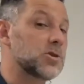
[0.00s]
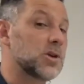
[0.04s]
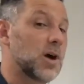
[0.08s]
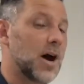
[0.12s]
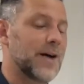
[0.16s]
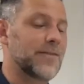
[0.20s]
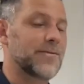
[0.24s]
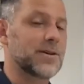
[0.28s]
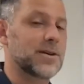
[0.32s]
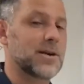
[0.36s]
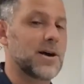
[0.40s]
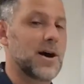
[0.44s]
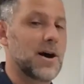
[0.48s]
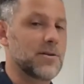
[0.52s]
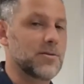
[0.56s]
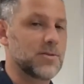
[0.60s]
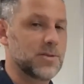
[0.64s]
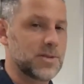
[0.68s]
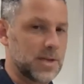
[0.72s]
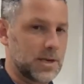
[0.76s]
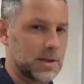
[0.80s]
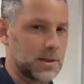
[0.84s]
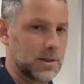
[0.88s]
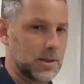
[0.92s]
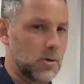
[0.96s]

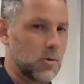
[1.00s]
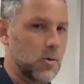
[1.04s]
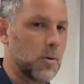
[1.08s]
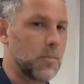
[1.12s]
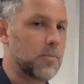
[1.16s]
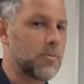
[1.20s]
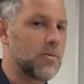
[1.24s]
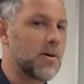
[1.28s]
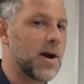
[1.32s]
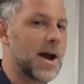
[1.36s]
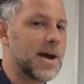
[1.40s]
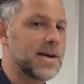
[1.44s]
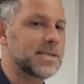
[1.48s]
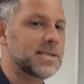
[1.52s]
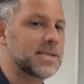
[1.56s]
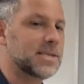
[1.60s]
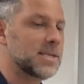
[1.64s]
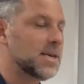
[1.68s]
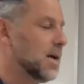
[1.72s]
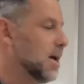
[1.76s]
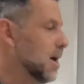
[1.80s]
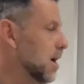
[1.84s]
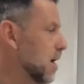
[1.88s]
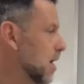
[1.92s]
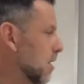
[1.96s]
avocados at a lower price,
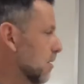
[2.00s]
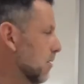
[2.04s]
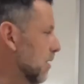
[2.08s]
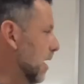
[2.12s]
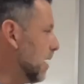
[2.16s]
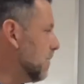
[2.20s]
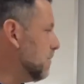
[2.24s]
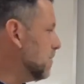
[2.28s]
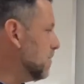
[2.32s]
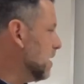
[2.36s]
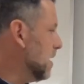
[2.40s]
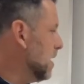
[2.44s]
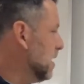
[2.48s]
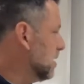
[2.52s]
right?